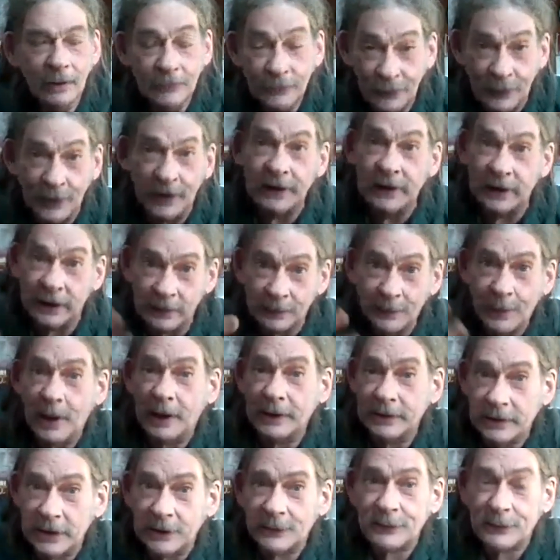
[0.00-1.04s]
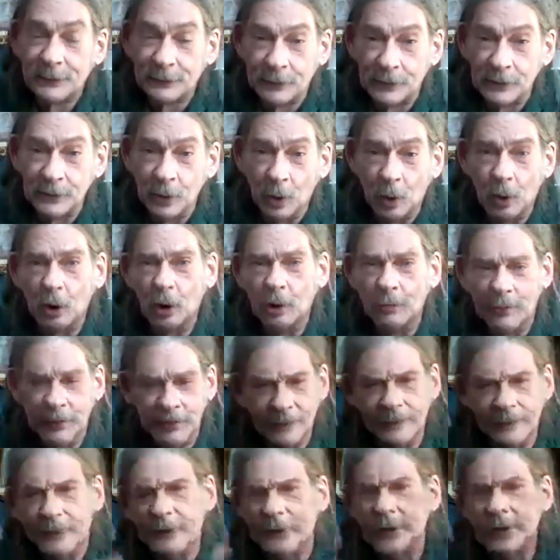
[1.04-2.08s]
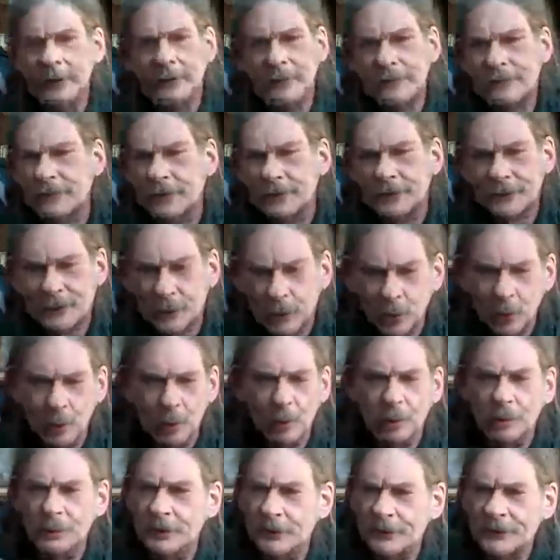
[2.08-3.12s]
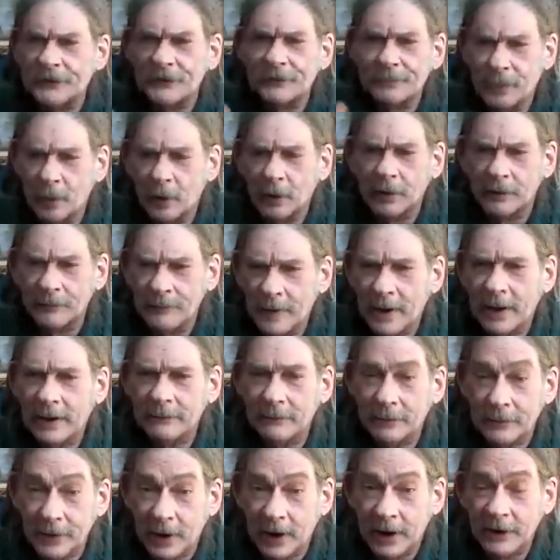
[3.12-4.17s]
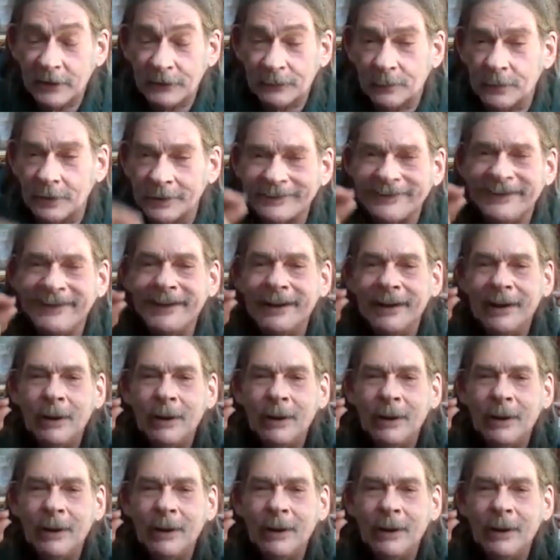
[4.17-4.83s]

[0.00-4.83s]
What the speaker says: thinking that it's the norm and that it's just cool and this is part of advertisement.